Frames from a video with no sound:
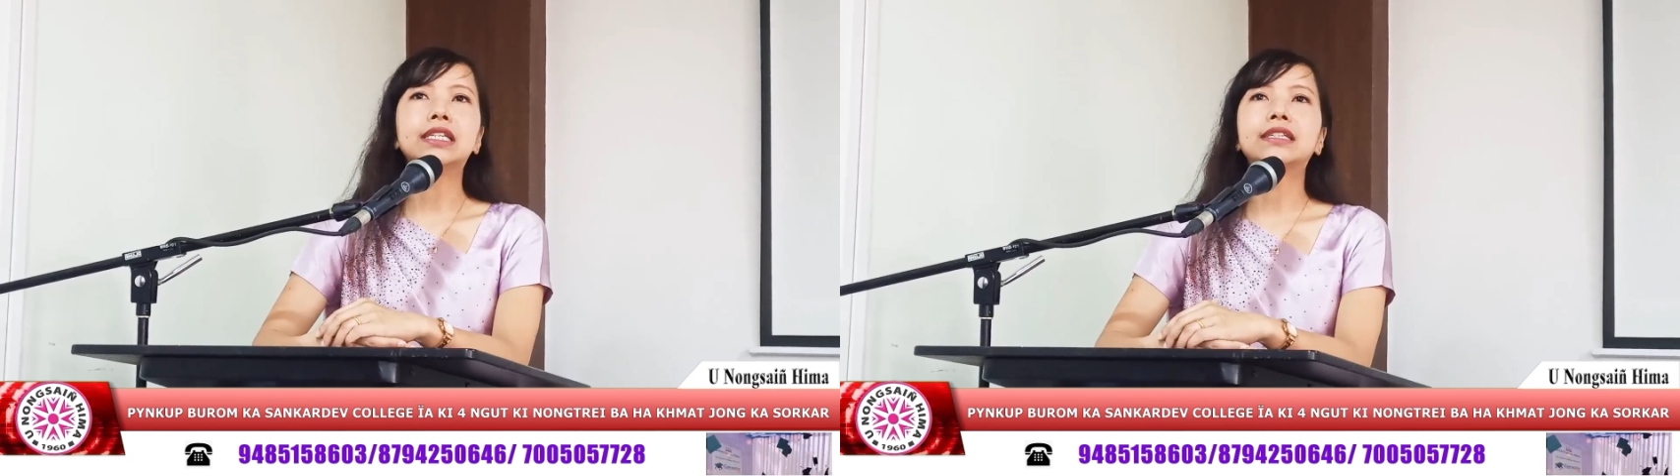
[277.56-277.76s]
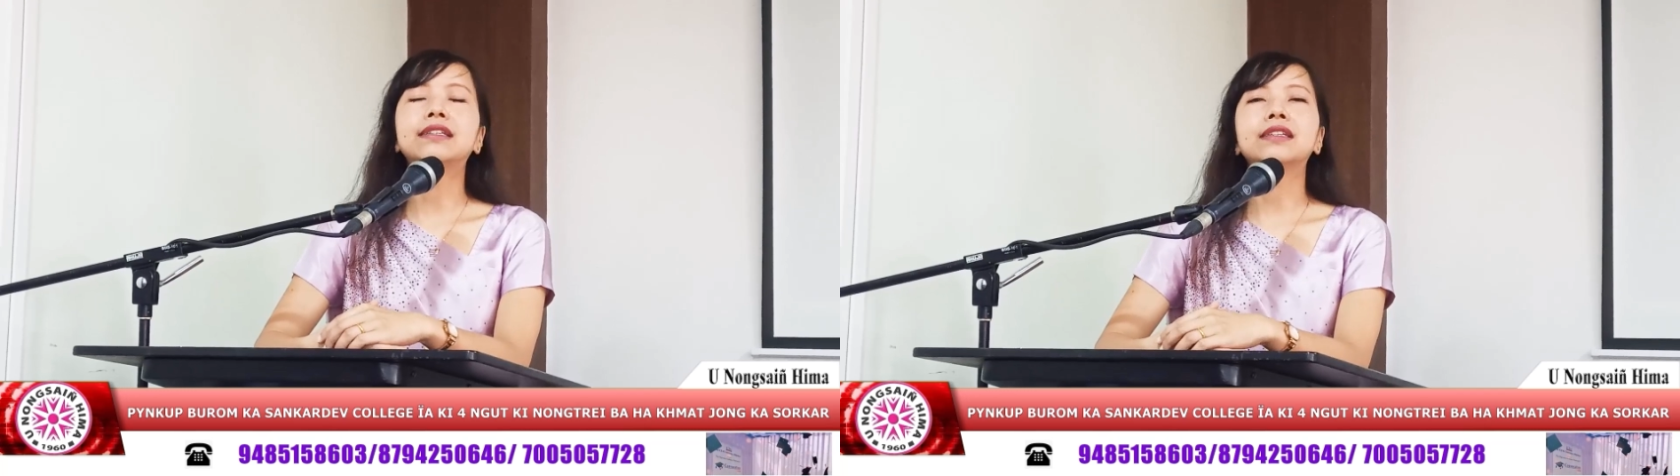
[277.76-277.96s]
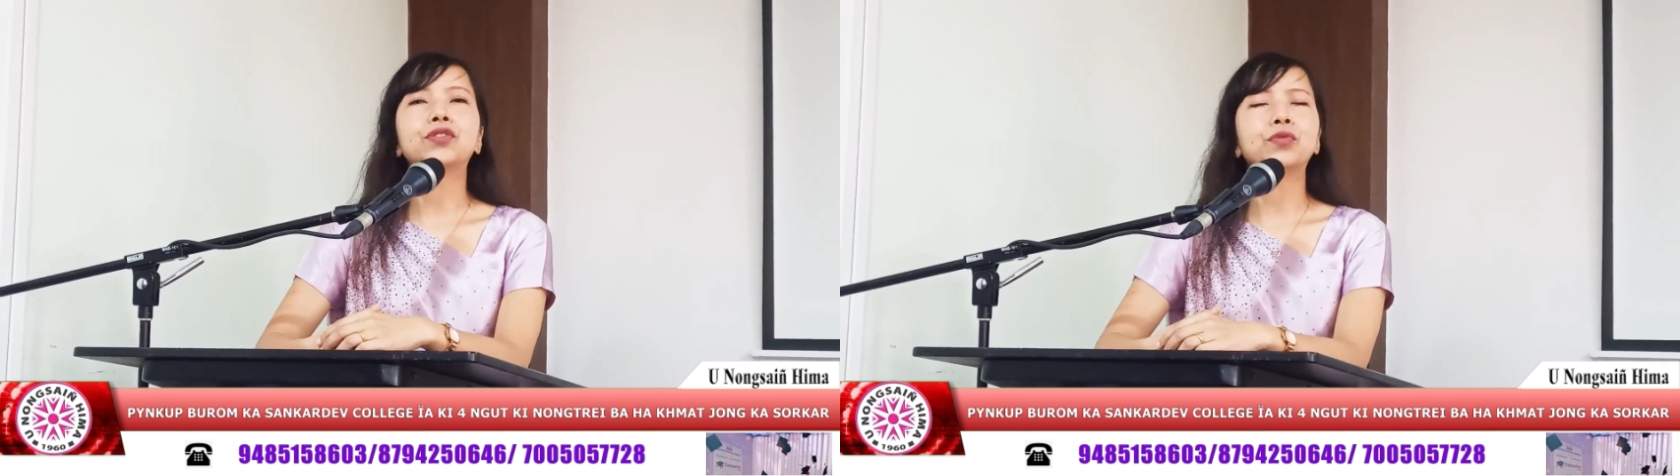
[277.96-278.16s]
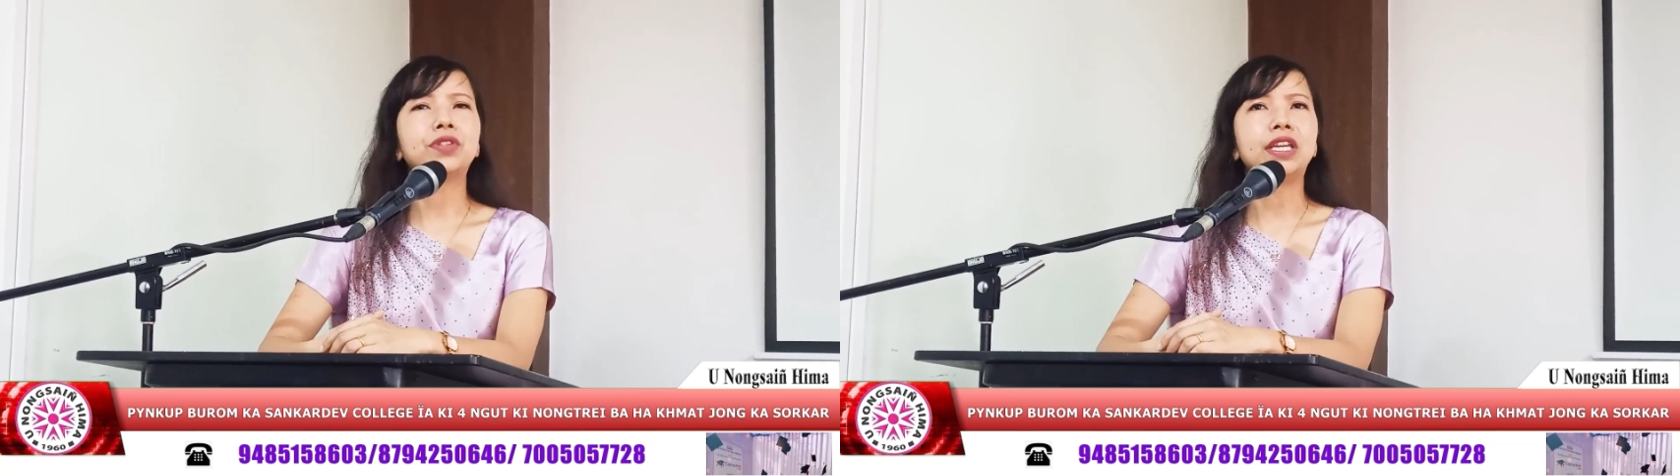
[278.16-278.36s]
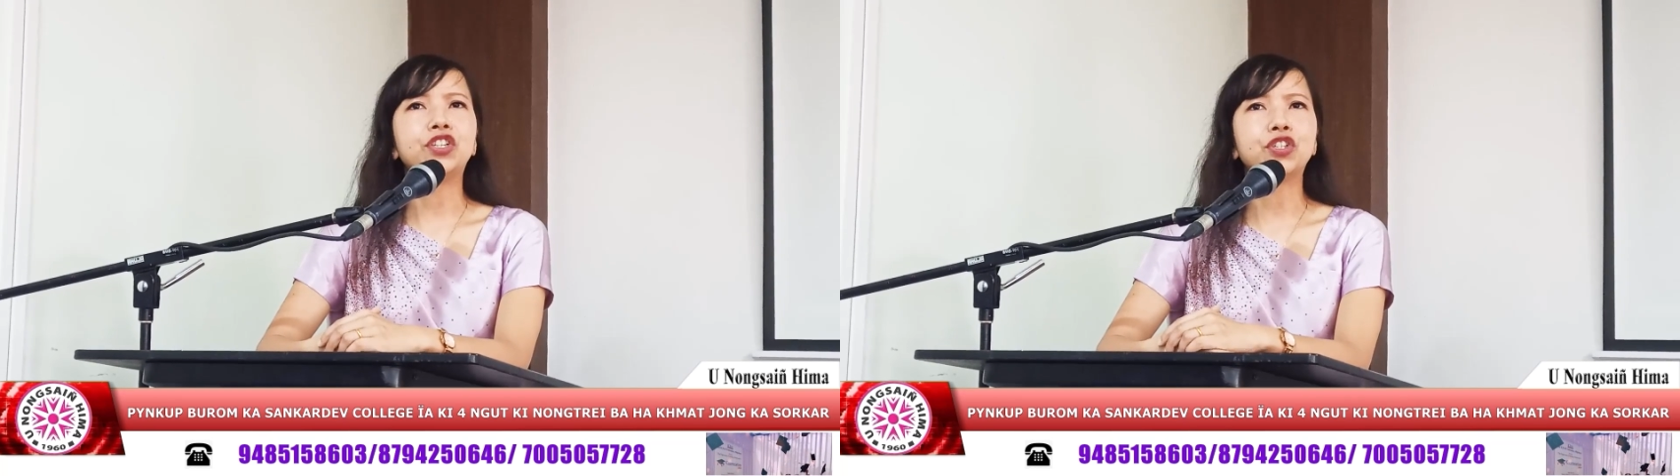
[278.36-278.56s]
Nurses
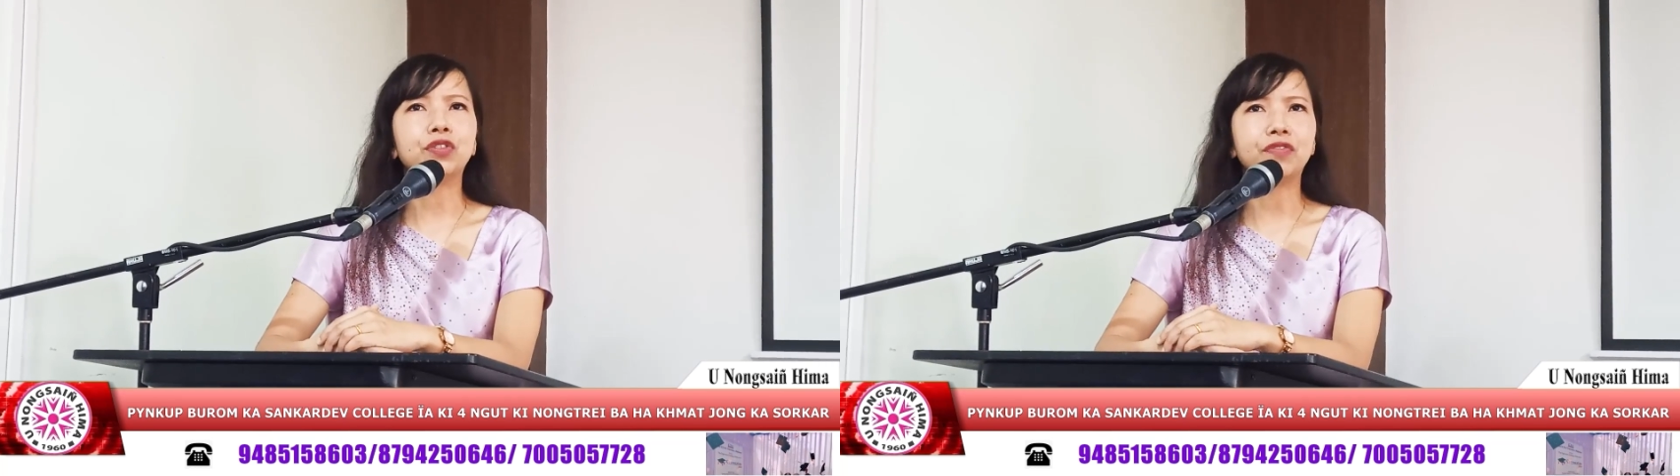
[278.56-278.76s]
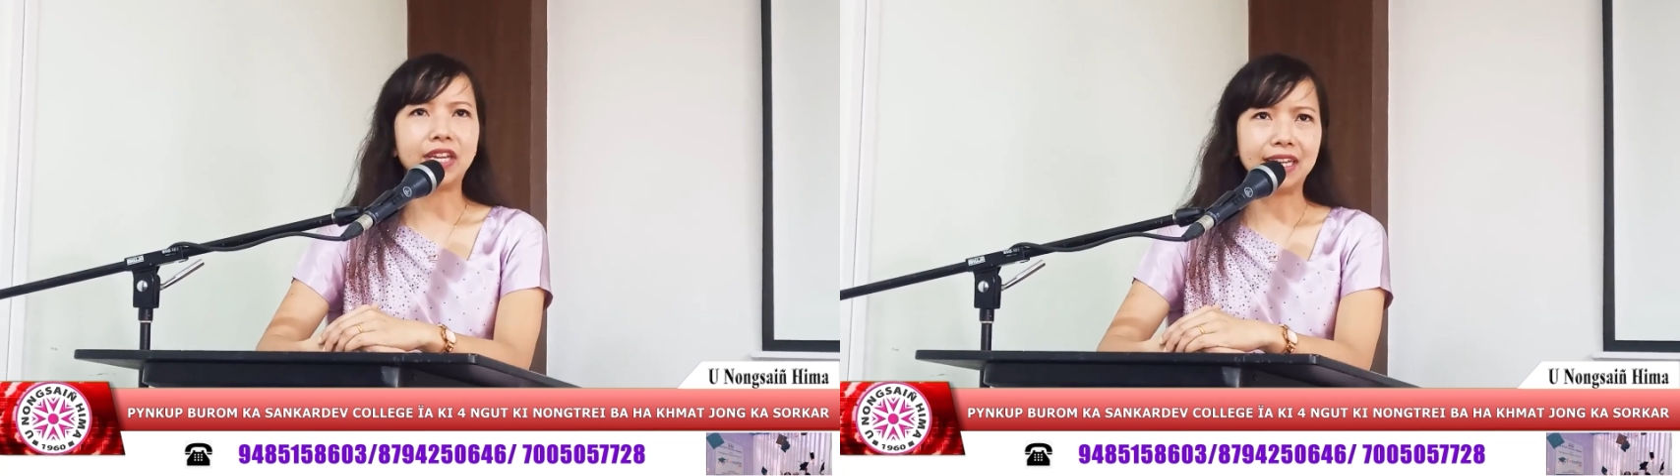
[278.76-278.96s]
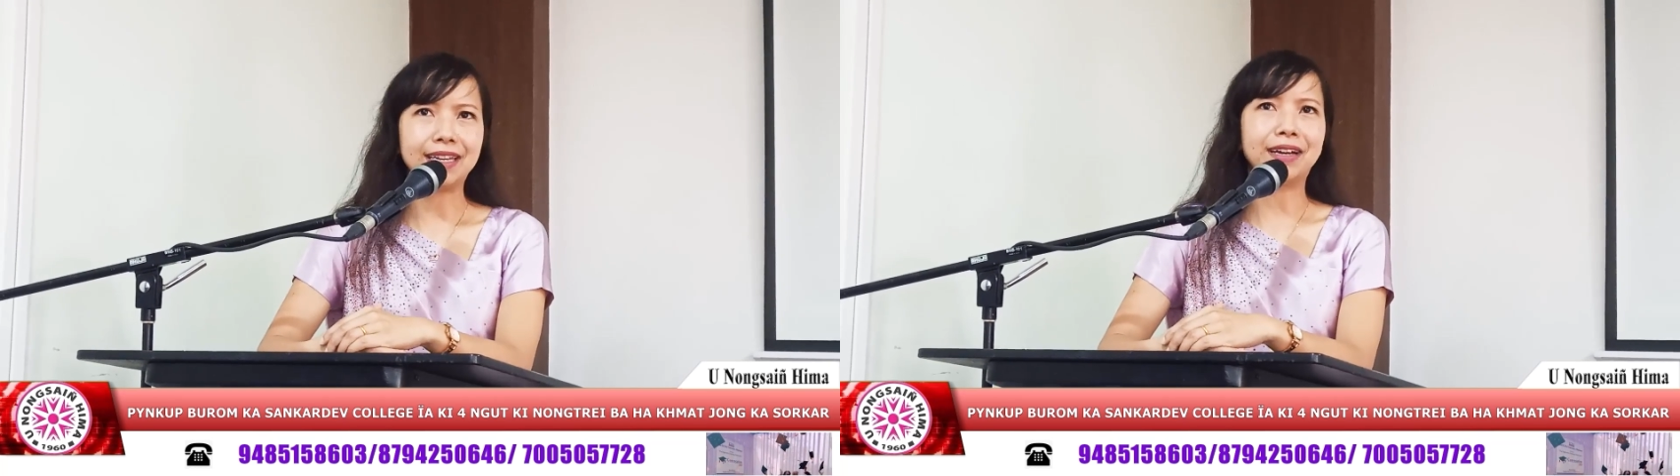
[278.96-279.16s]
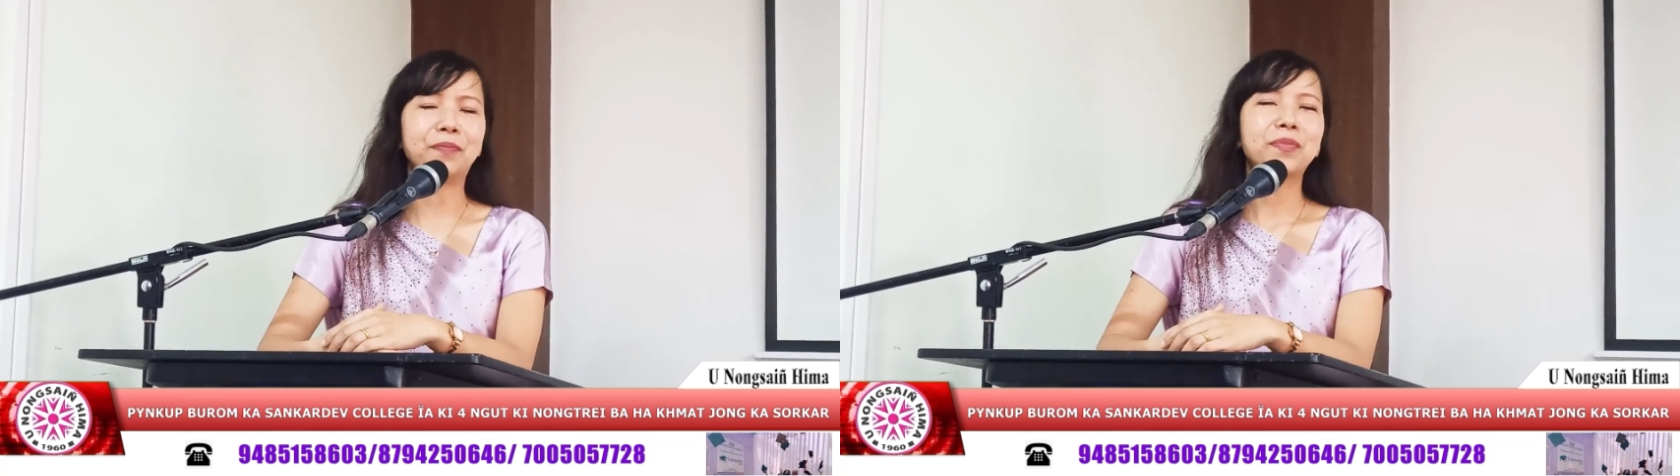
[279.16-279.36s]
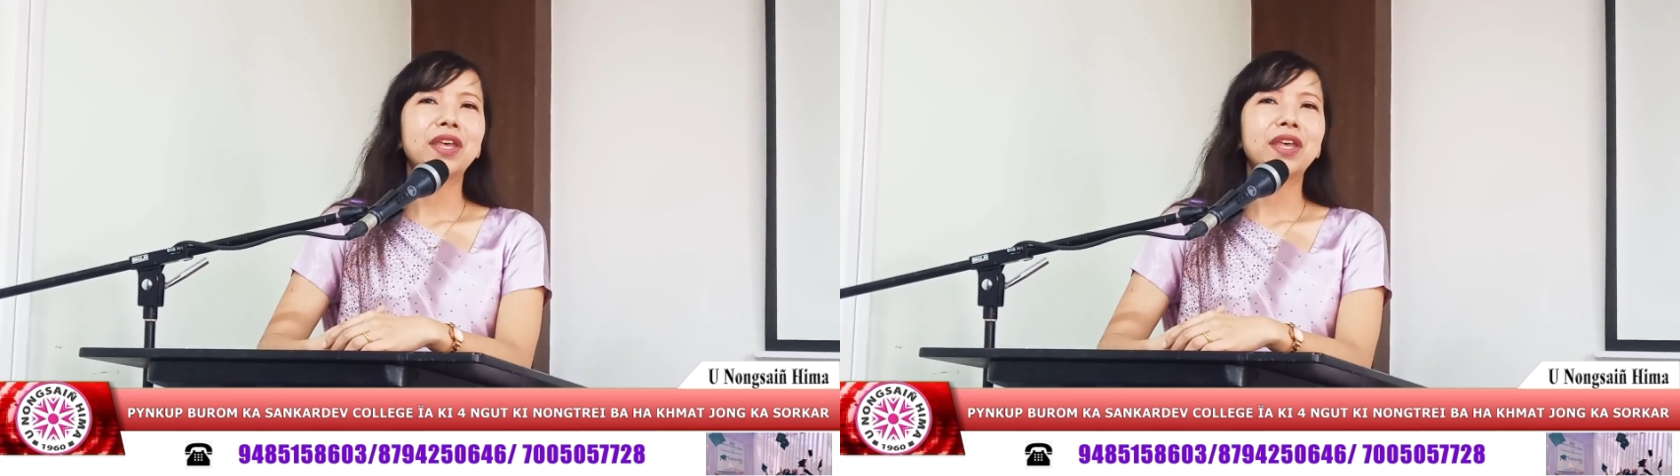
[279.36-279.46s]
Association of India.